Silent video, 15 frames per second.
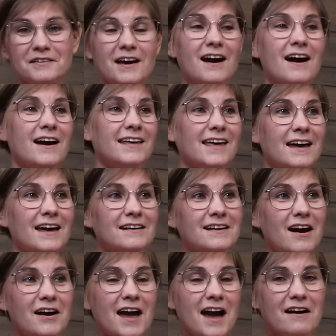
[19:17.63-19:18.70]
I
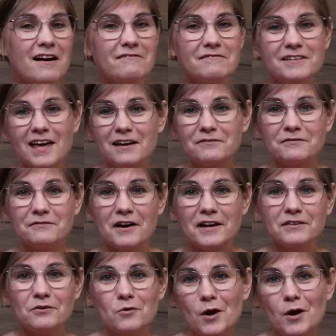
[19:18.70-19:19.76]
can't
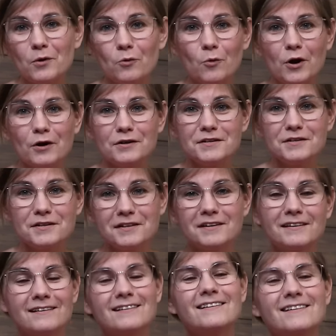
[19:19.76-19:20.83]
find the right word.
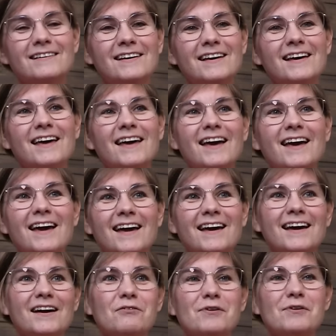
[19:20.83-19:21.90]

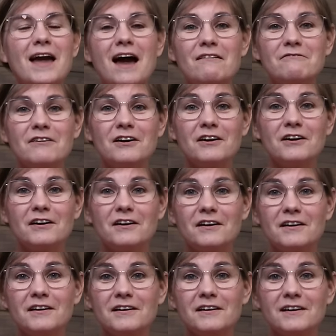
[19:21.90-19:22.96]
We have
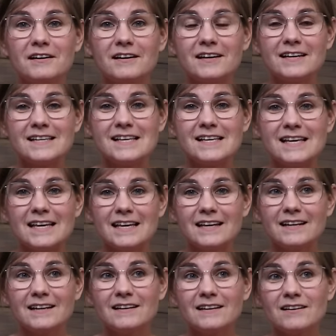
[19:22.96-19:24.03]
a
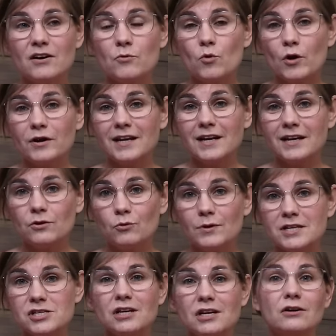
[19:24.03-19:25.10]
word in
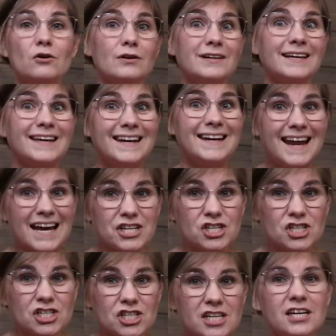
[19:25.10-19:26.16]
Norwegian called
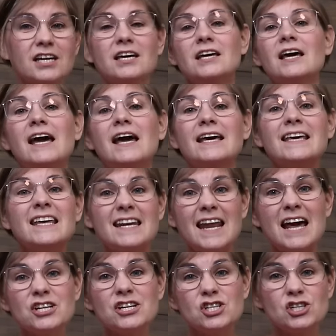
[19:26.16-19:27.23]

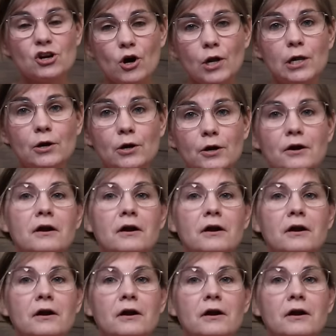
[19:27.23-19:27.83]
knæsj color.